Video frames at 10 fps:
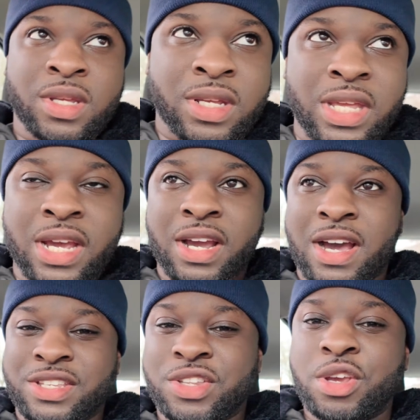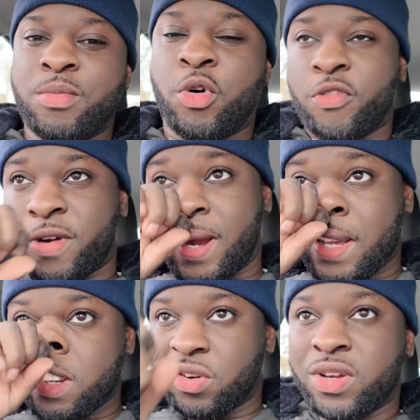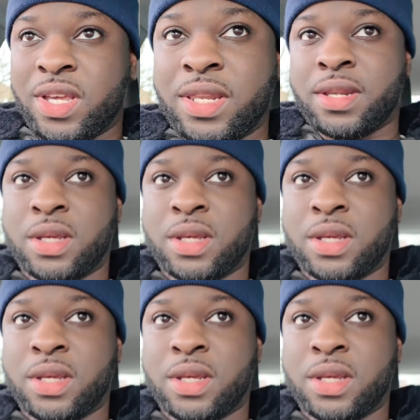Yeah guys, no more rear end knocking.